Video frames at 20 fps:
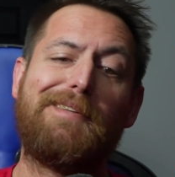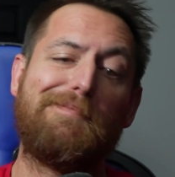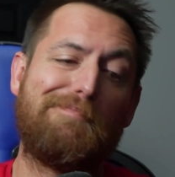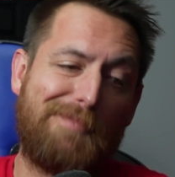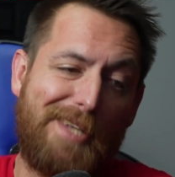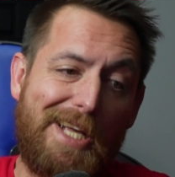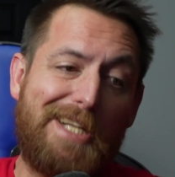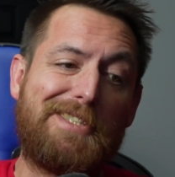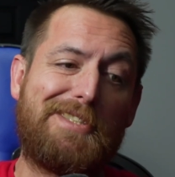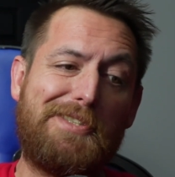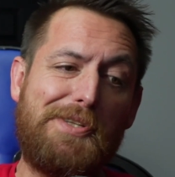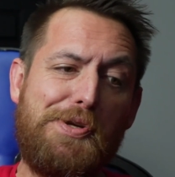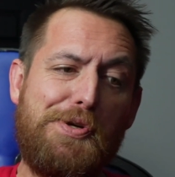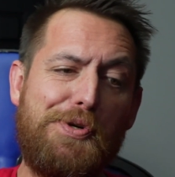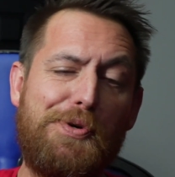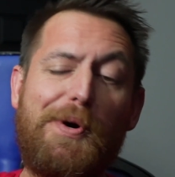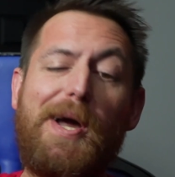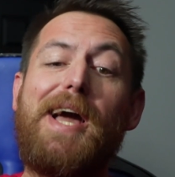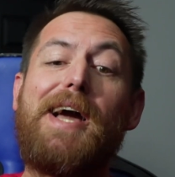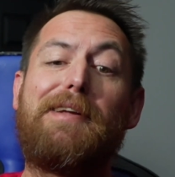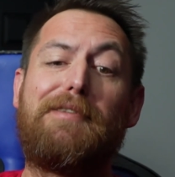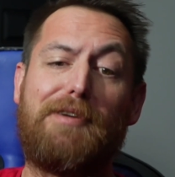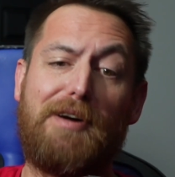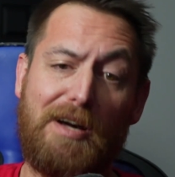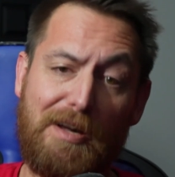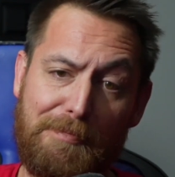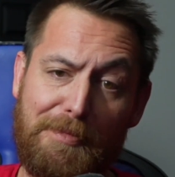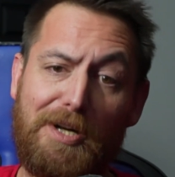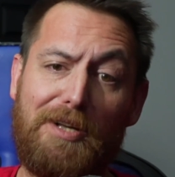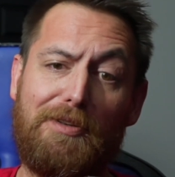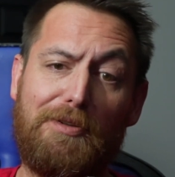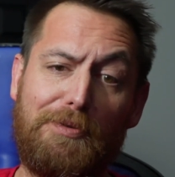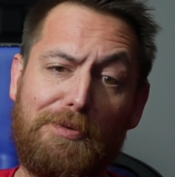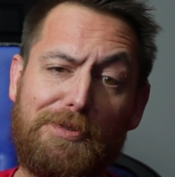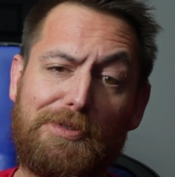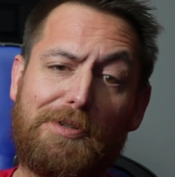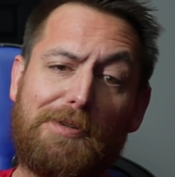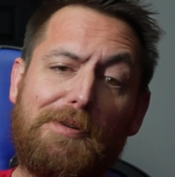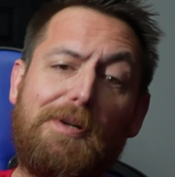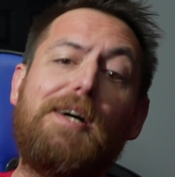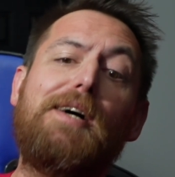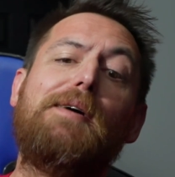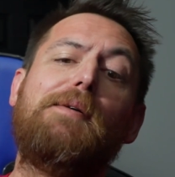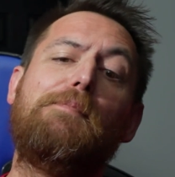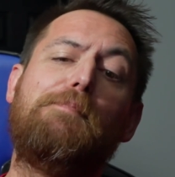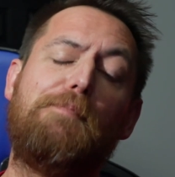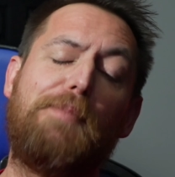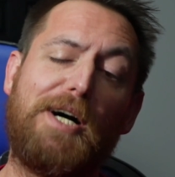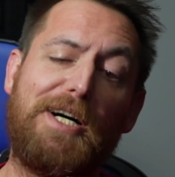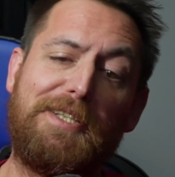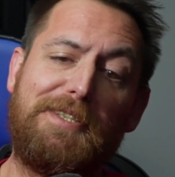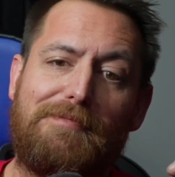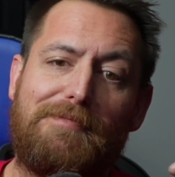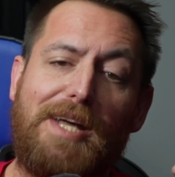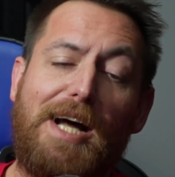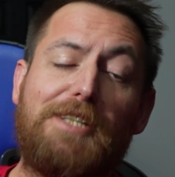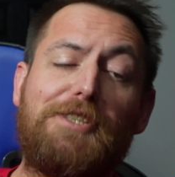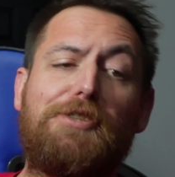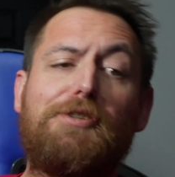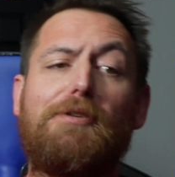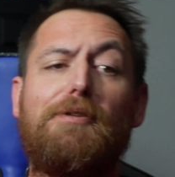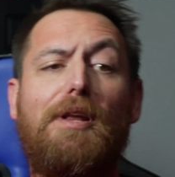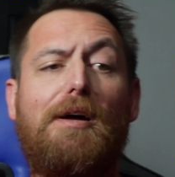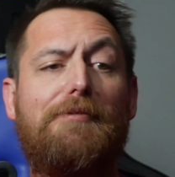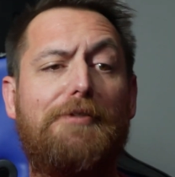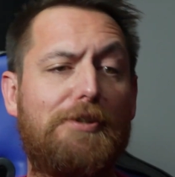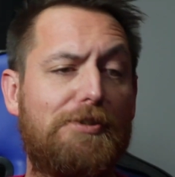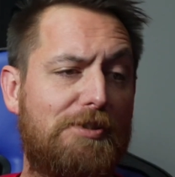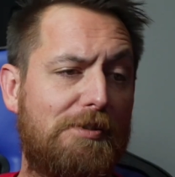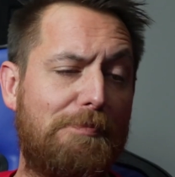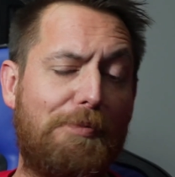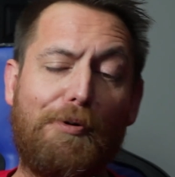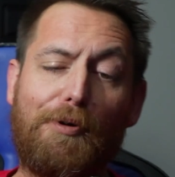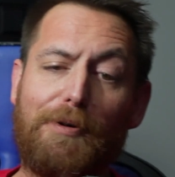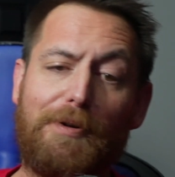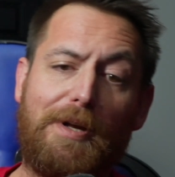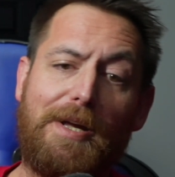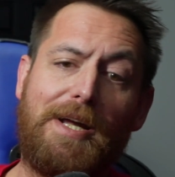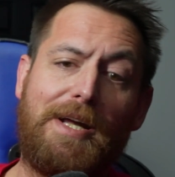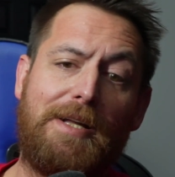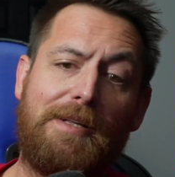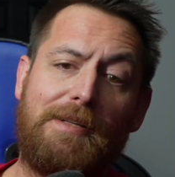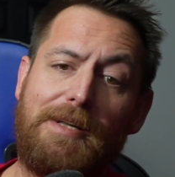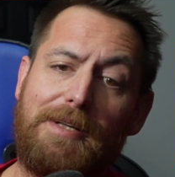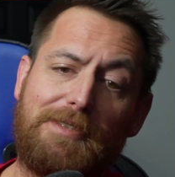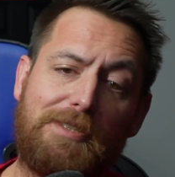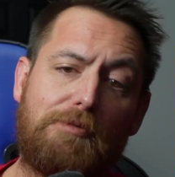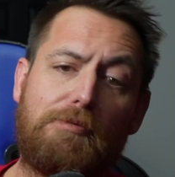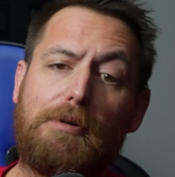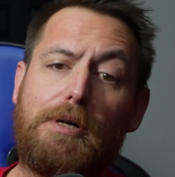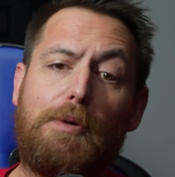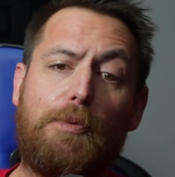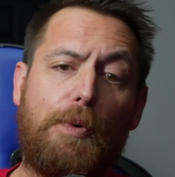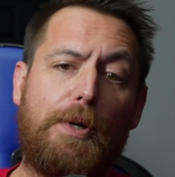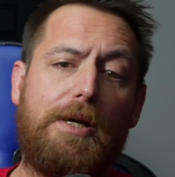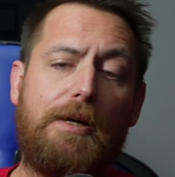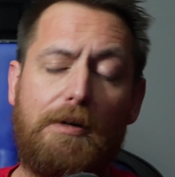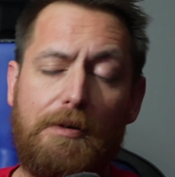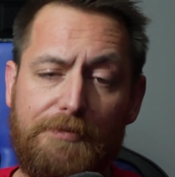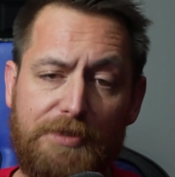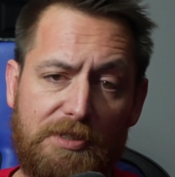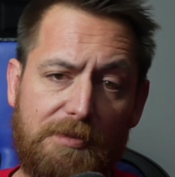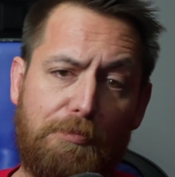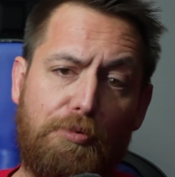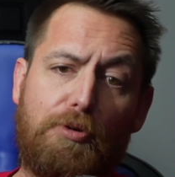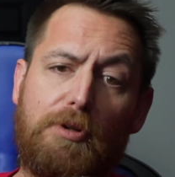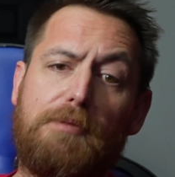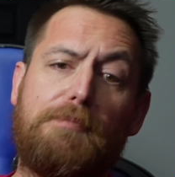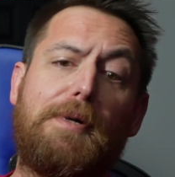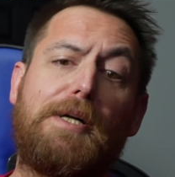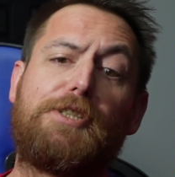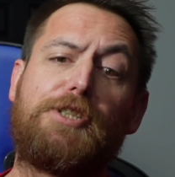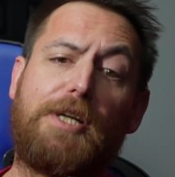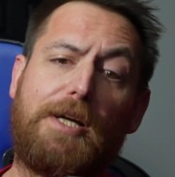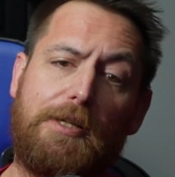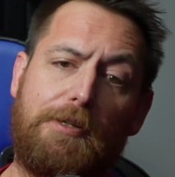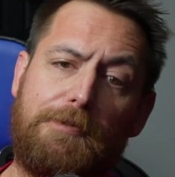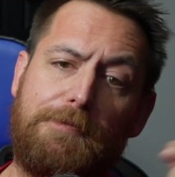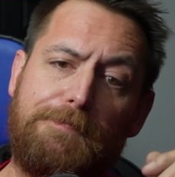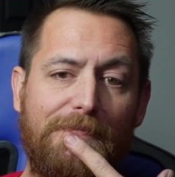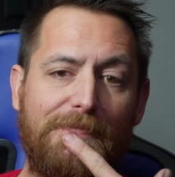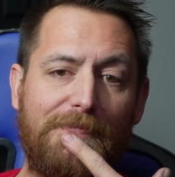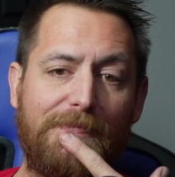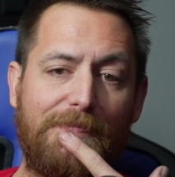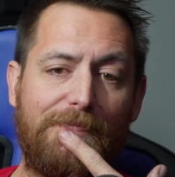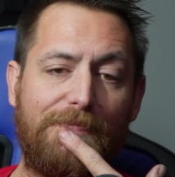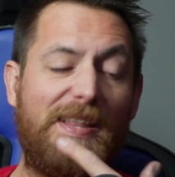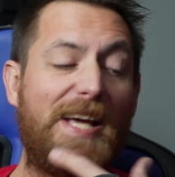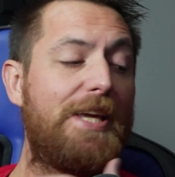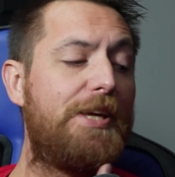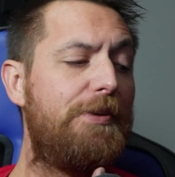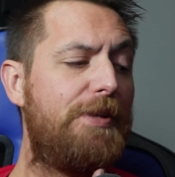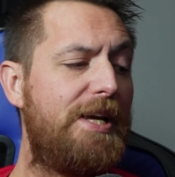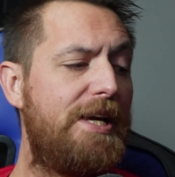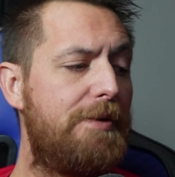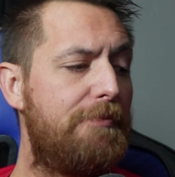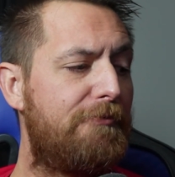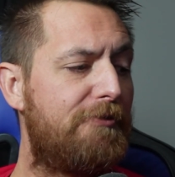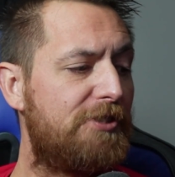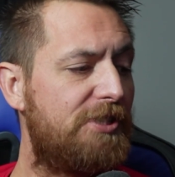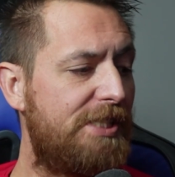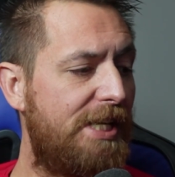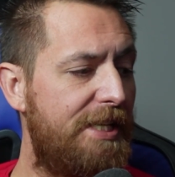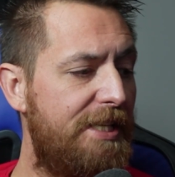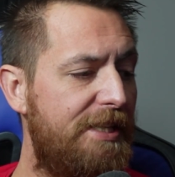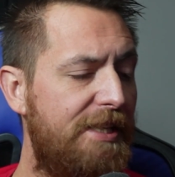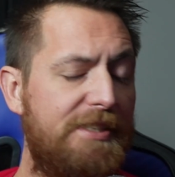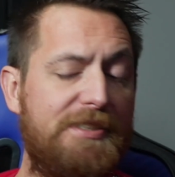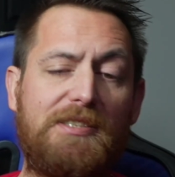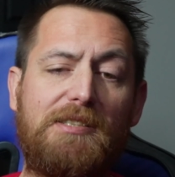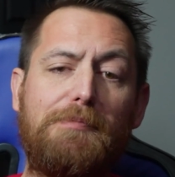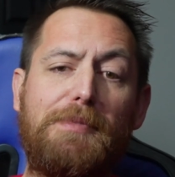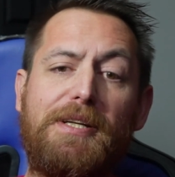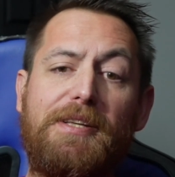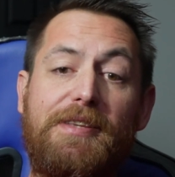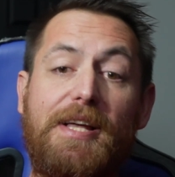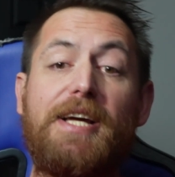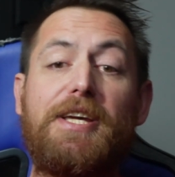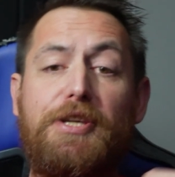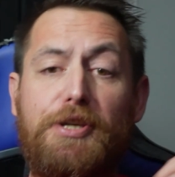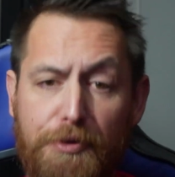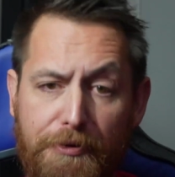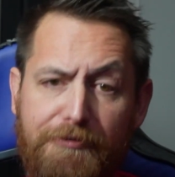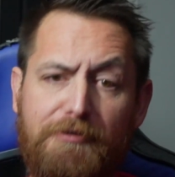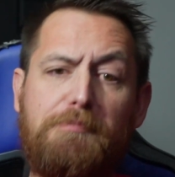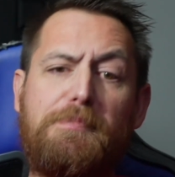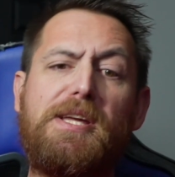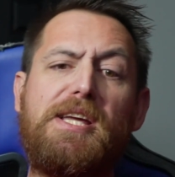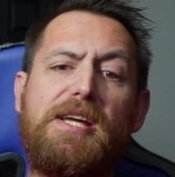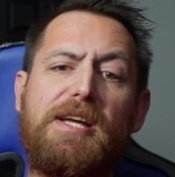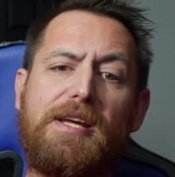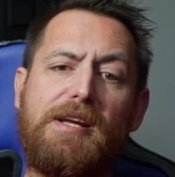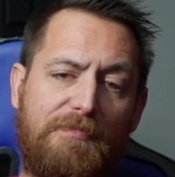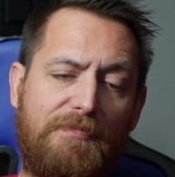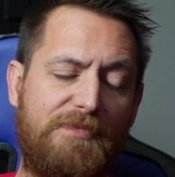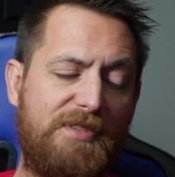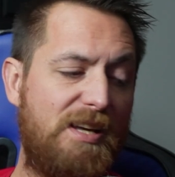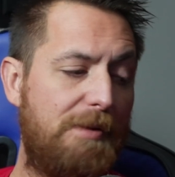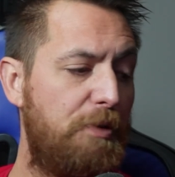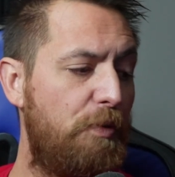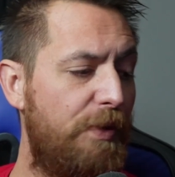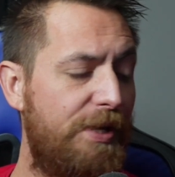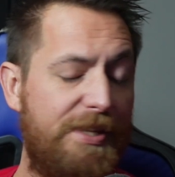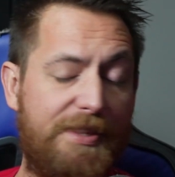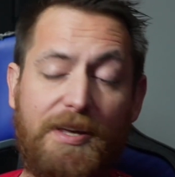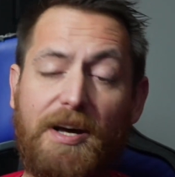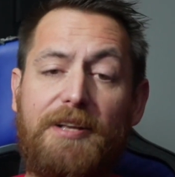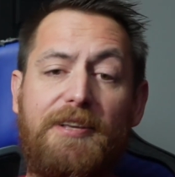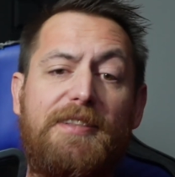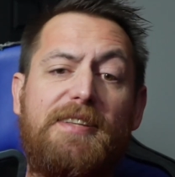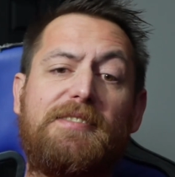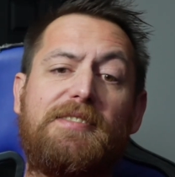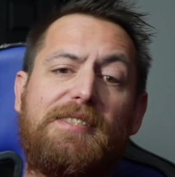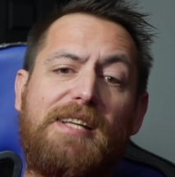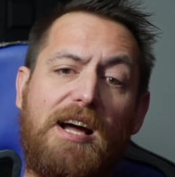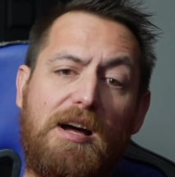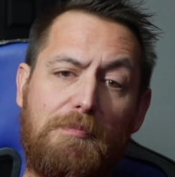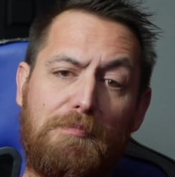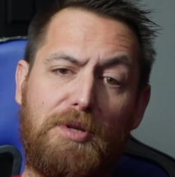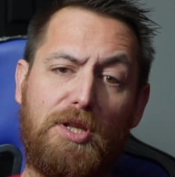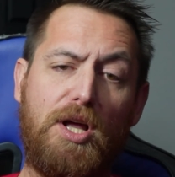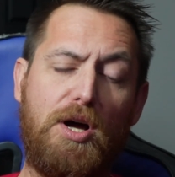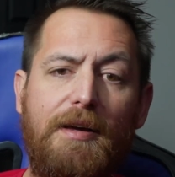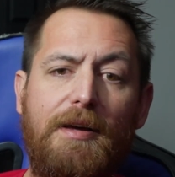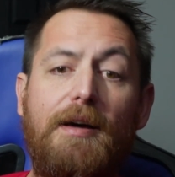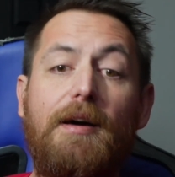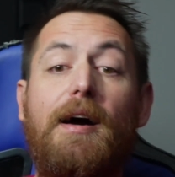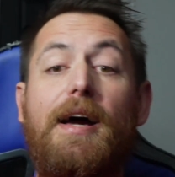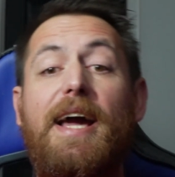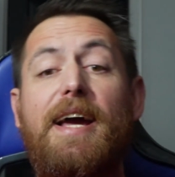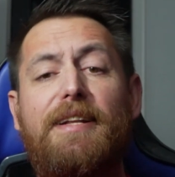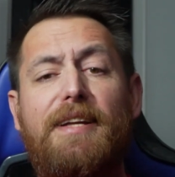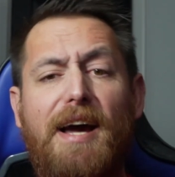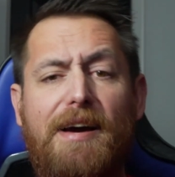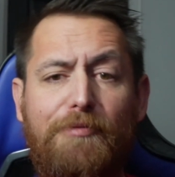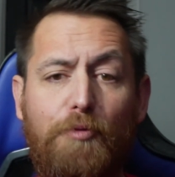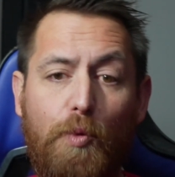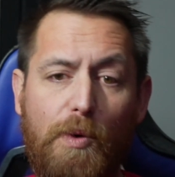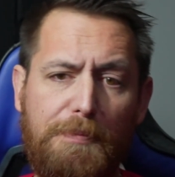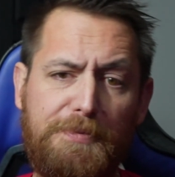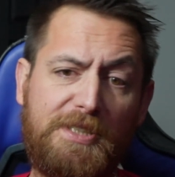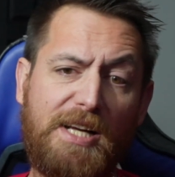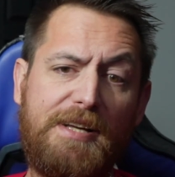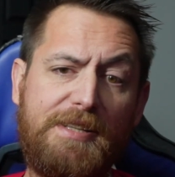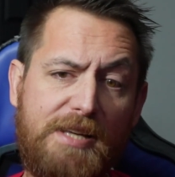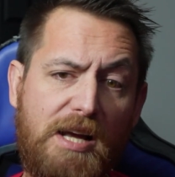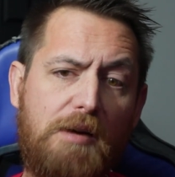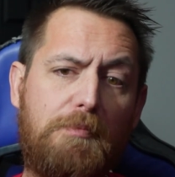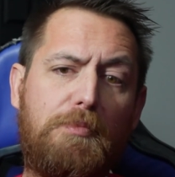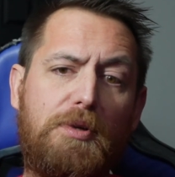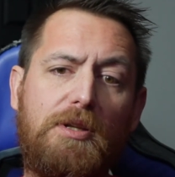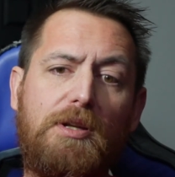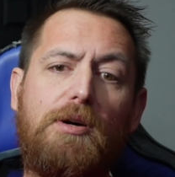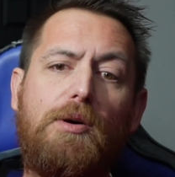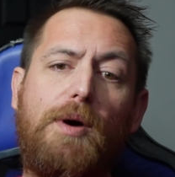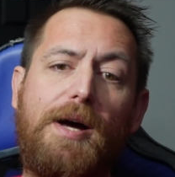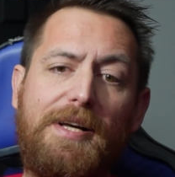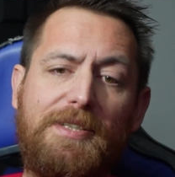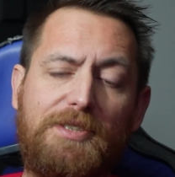it's new and I'm a loser, but I'd sure love your support, and it's a great way of supporting my channel. Thank you to him for sending this to me. Thank you for being here. Tell me what you thought of this down below. And I have a website down below as